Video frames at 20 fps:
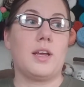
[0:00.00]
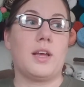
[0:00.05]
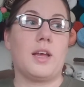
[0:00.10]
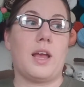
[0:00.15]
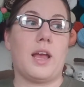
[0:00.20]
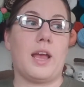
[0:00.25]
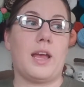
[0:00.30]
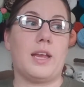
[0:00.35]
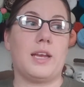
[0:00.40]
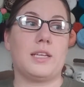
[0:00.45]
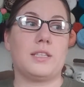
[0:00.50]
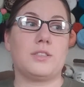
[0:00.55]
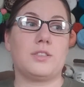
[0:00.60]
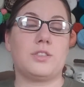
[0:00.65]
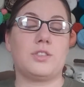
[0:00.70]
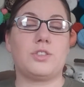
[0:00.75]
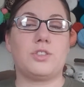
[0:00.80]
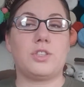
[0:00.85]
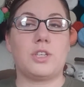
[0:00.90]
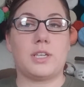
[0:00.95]
And
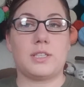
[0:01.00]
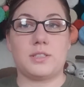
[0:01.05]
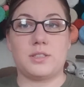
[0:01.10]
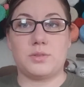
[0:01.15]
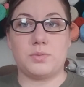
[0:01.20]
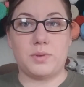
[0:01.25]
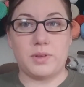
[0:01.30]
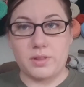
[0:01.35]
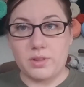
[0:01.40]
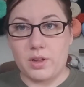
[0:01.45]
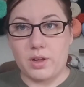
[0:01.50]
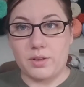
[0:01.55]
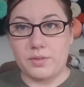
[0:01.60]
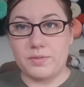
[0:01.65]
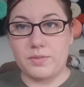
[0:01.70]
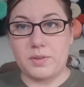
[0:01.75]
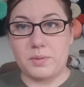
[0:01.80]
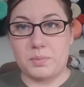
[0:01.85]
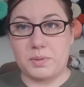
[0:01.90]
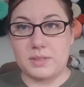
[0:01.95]
it's just with all of
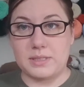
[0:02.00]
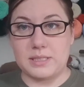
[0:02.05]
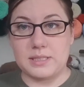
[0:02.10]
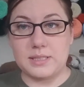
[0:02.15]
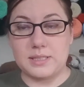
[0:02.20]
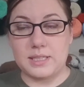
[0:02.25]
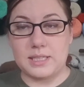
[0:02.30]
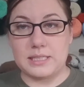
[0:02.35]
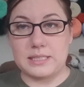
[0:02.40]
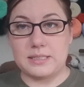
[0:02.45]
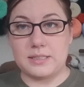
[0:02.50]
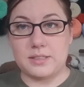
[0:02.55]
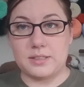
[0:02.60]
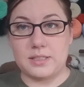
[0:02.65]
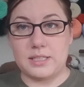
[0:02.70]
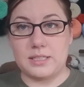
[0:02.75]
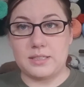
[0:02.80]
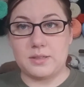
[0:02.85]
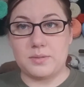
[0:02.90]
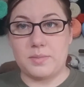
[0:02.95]
the presents that I still
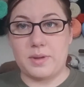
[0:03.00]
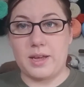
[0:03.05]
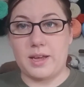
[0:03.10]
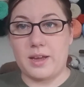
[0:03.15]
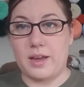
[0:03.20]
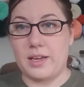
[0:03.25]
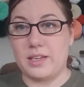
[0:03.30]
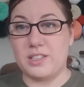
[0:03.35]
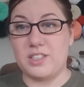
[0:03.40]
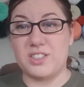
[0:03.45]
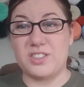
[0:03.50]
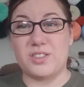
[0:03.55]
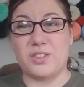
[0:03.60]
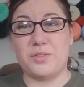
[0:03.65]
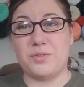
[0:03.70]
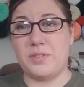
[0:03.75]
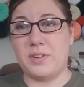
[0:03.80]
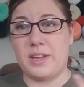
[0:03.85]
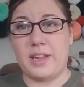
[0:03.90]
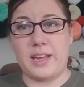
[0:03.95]
need to make, I just
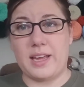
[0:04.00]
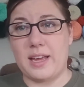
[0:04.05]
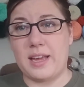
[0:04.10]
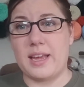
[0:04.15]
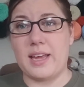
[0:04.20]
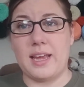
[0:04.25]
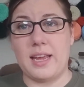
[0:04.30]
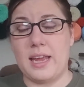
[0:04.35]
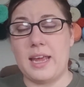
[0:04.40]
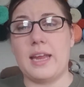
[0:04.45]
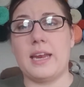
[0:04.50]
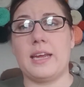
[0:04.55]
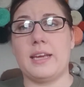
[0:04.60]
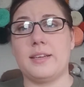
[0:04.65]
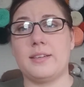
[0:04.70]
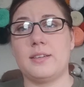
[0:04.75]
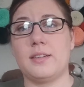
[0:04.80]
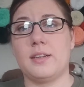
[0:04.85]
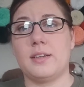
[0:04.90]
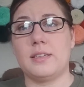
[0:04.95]
don't feel like I can get it
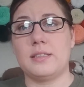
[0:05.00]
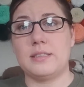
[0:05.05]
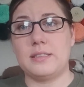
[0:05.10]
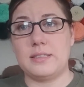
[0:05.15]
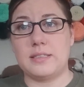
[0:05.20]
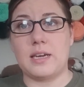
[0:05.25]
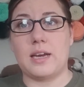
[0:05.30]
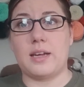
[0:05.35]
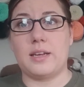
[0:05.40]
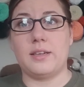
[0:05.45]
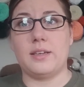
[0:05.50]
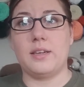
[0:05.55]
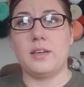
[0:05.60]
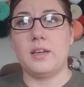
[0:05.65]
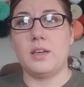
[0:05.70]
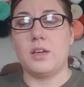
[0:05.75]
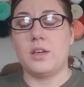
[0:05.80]
done.